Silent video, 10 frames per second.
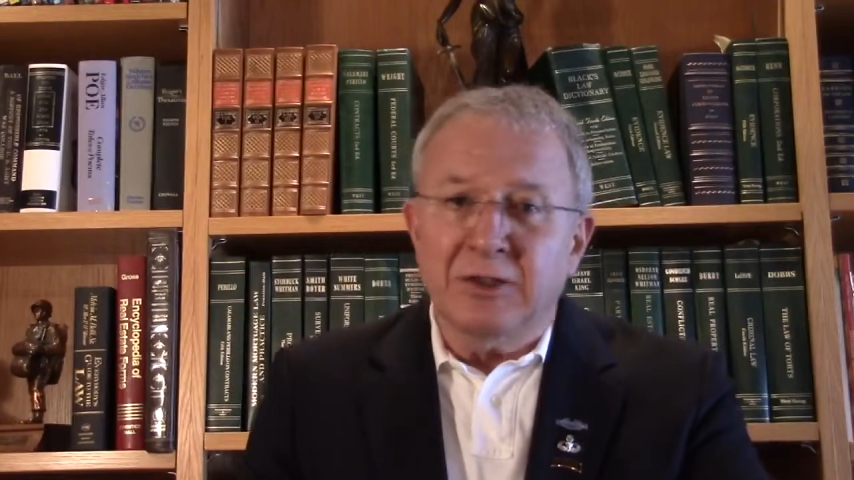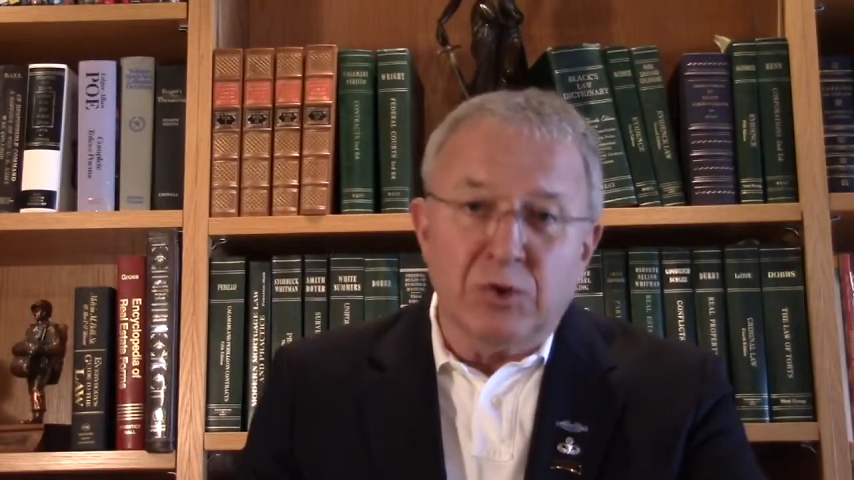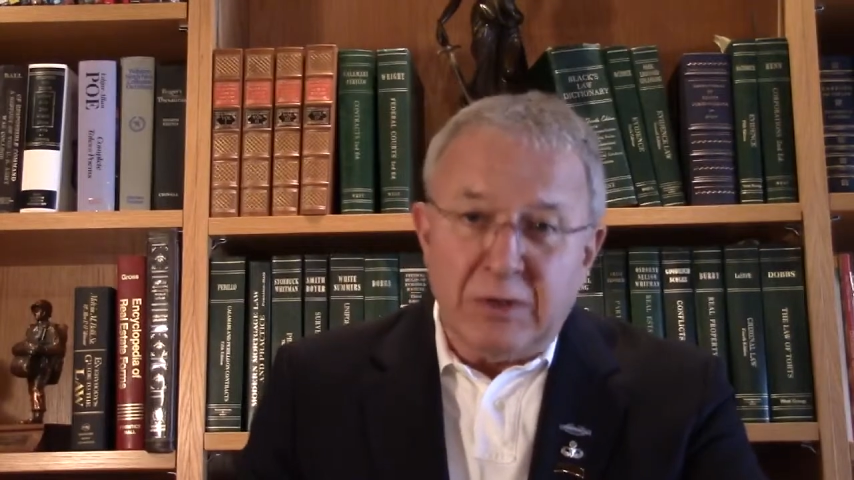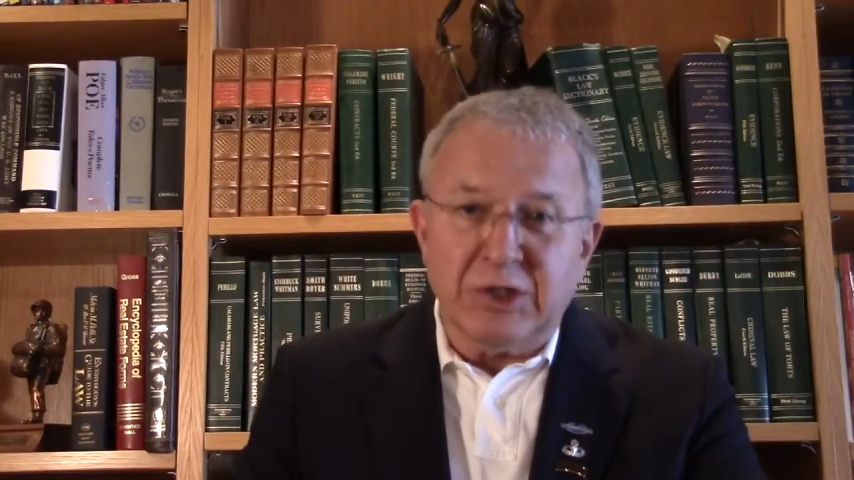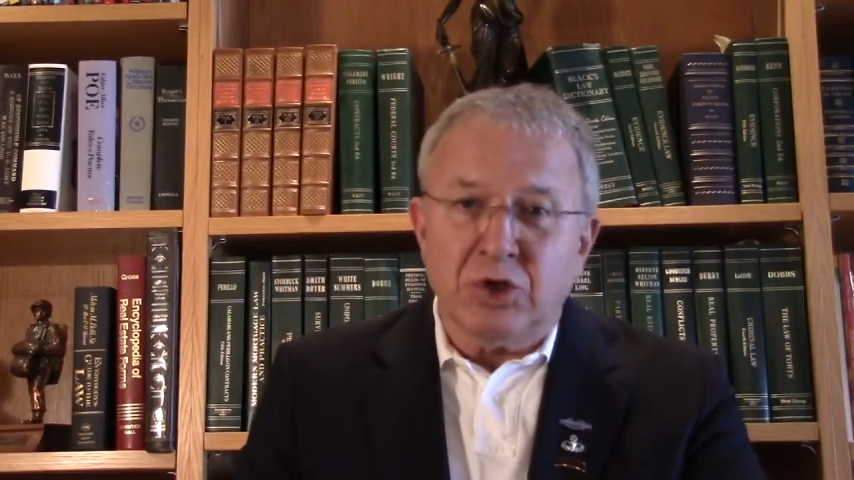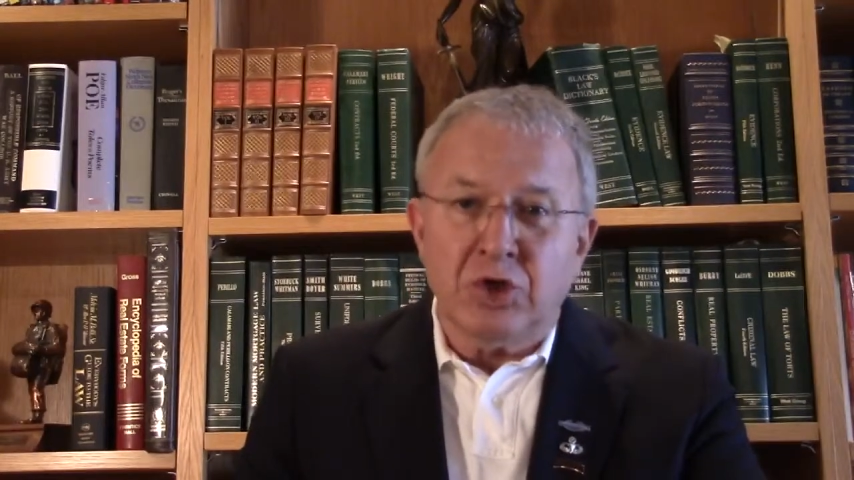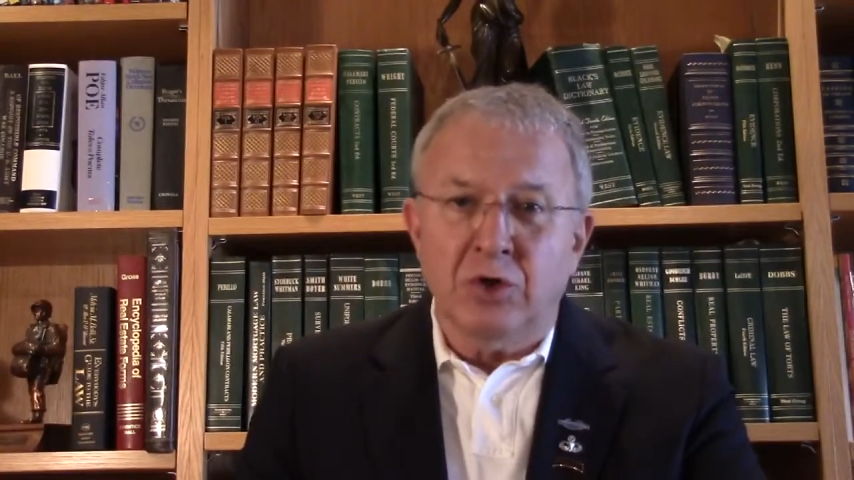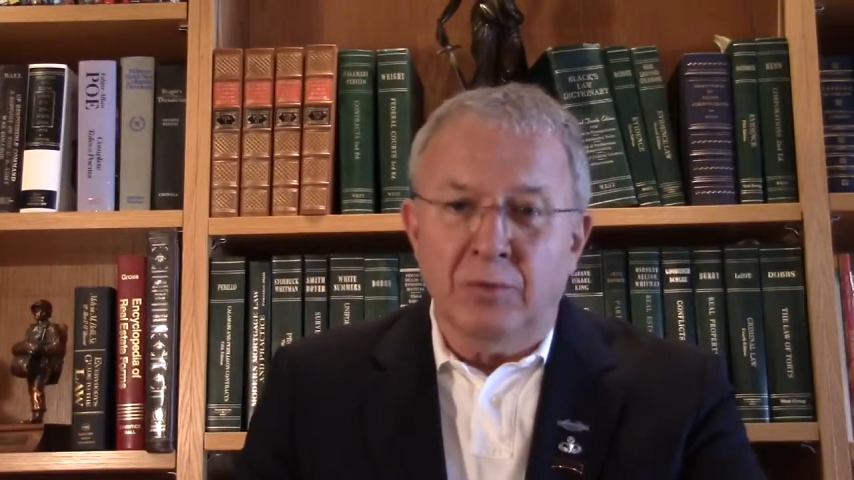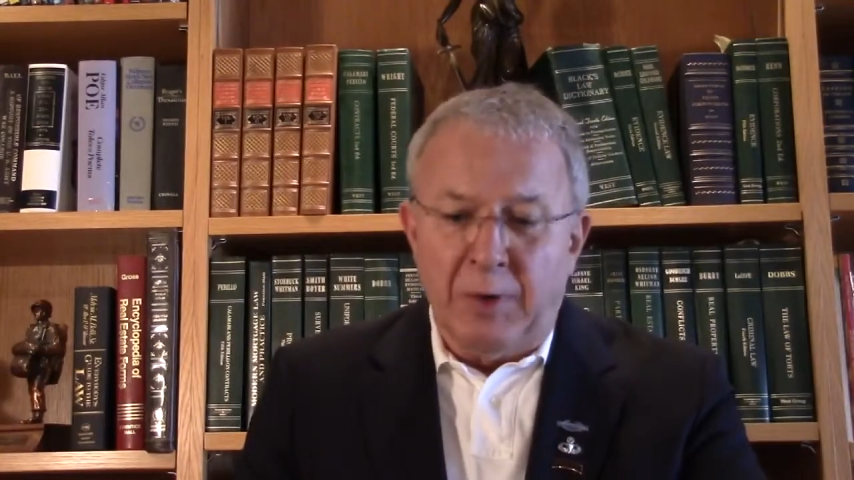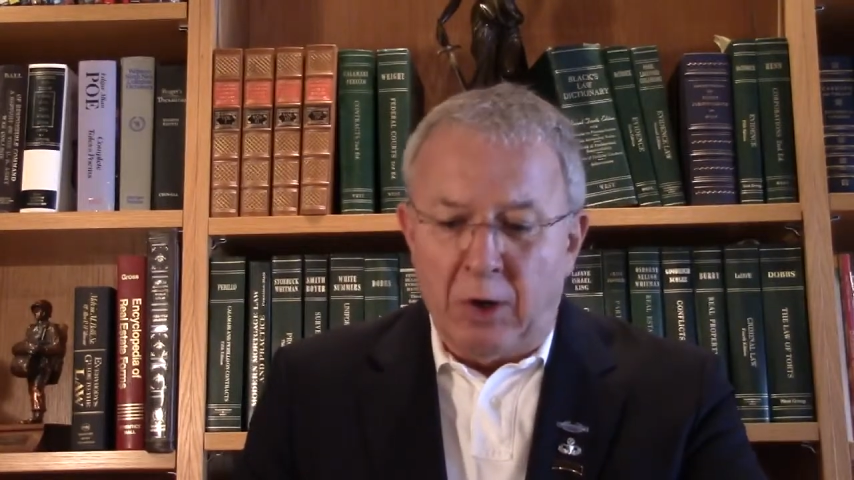
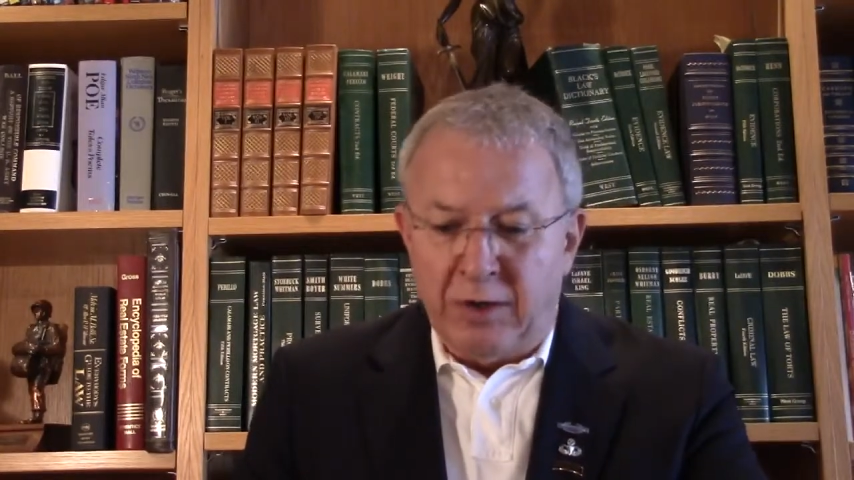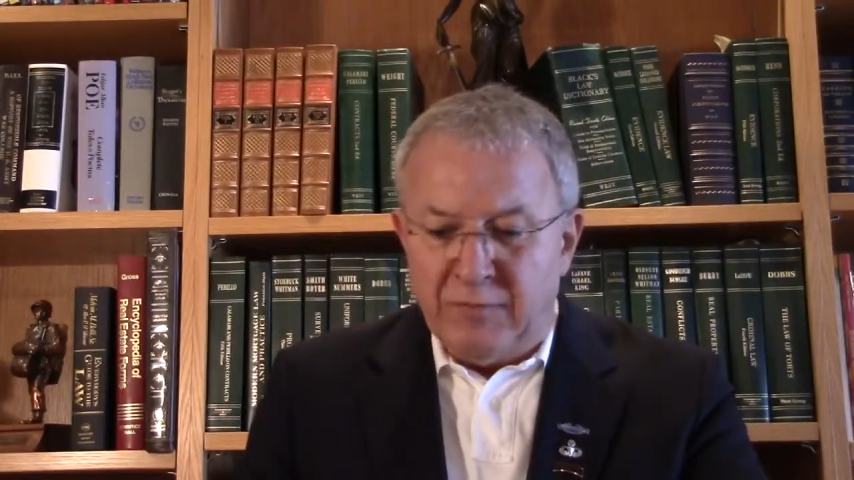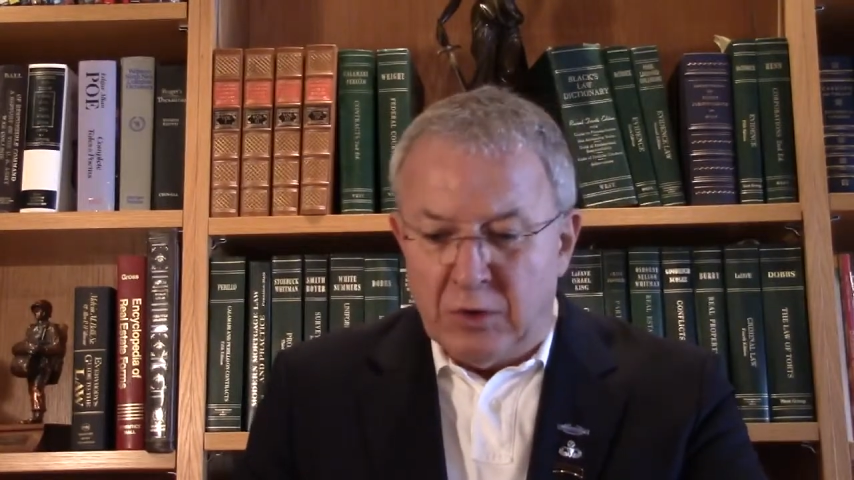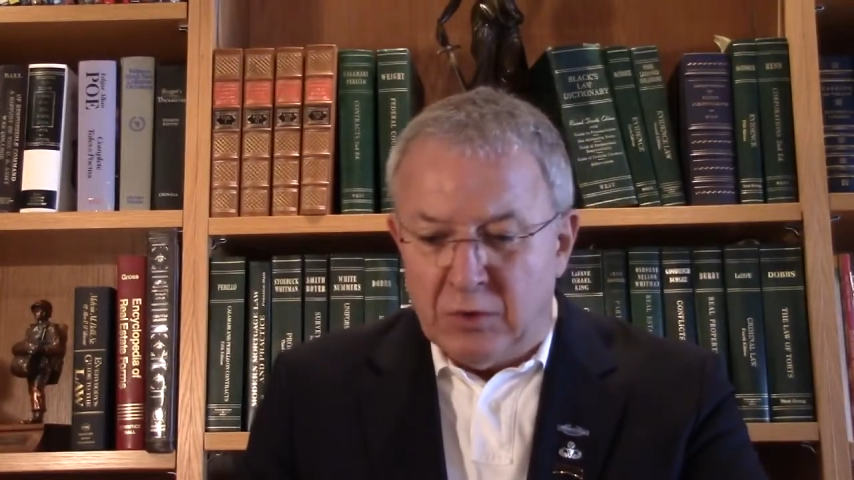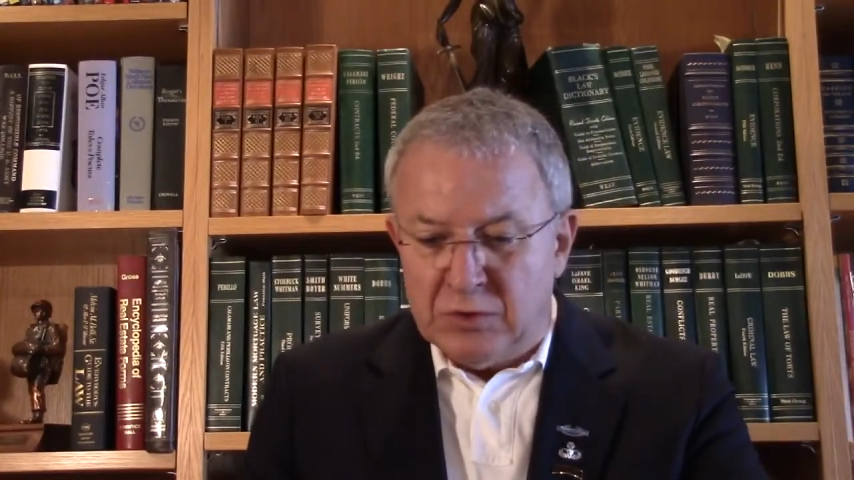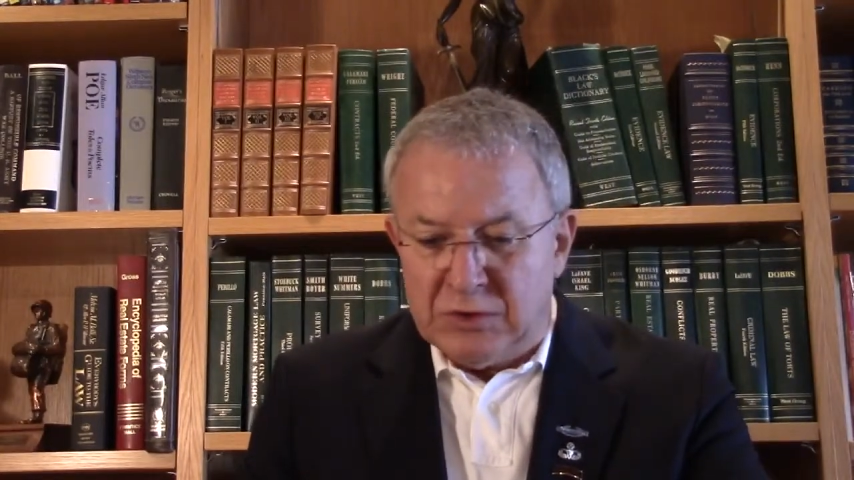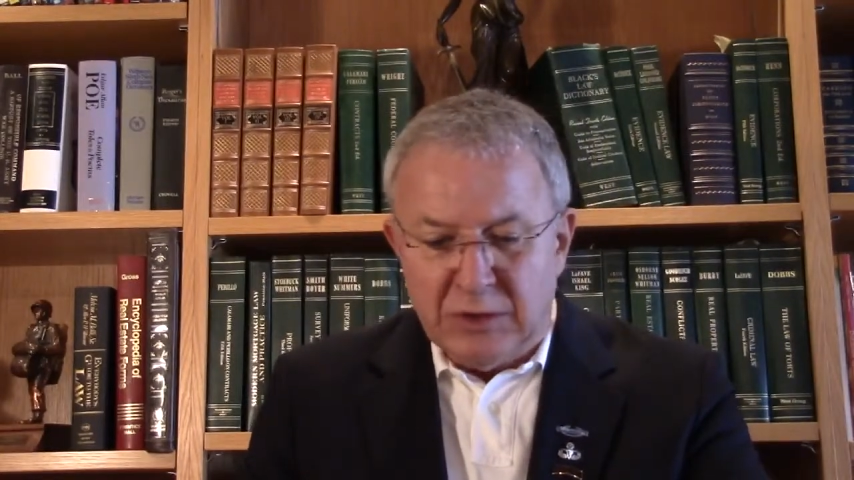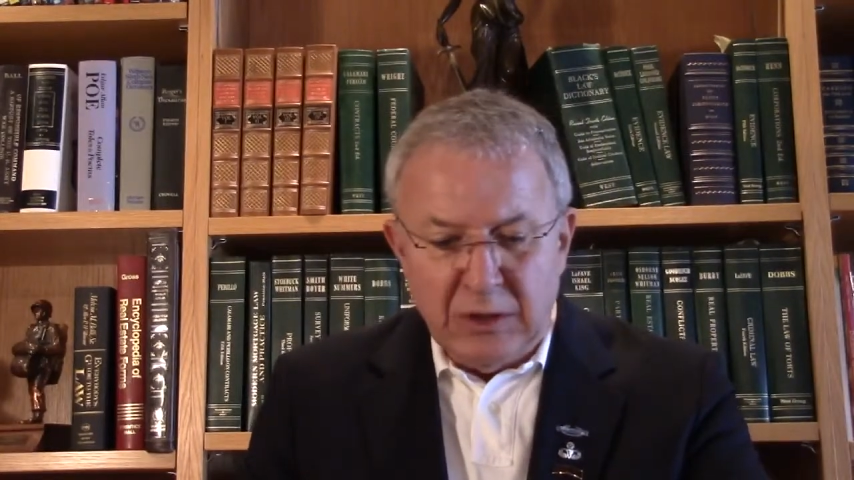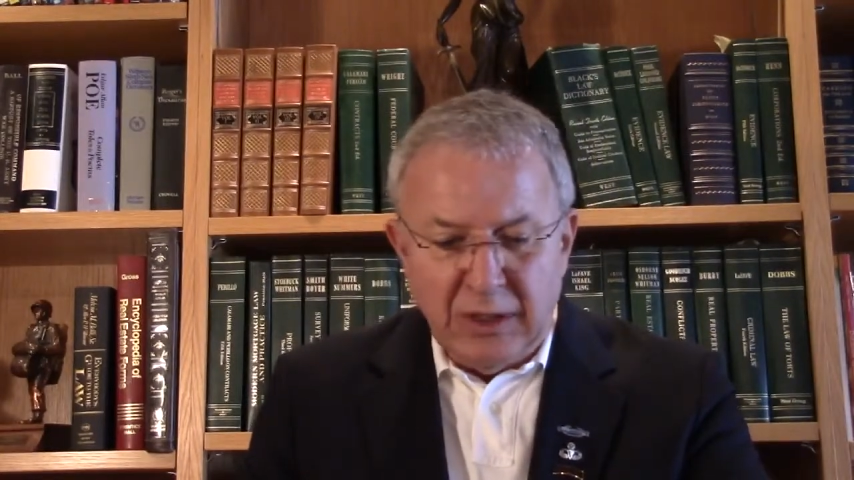traditional bar reviews